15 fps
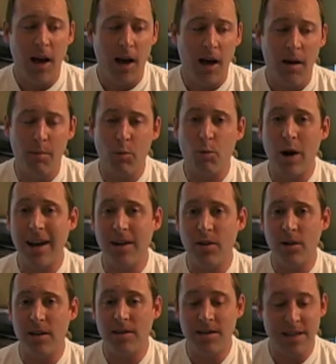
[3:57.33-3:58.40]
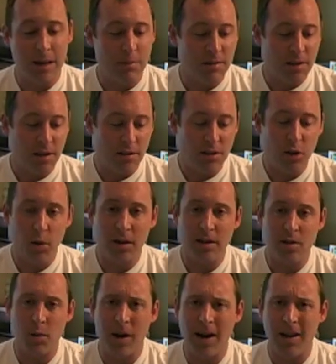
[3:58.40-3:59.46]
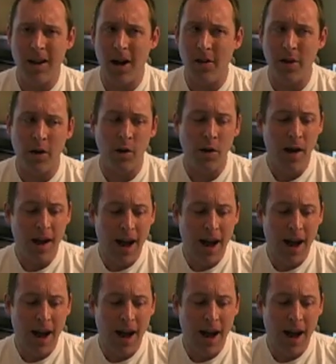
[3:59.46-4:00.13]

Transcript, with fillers: Retinoids seem to do it as well, although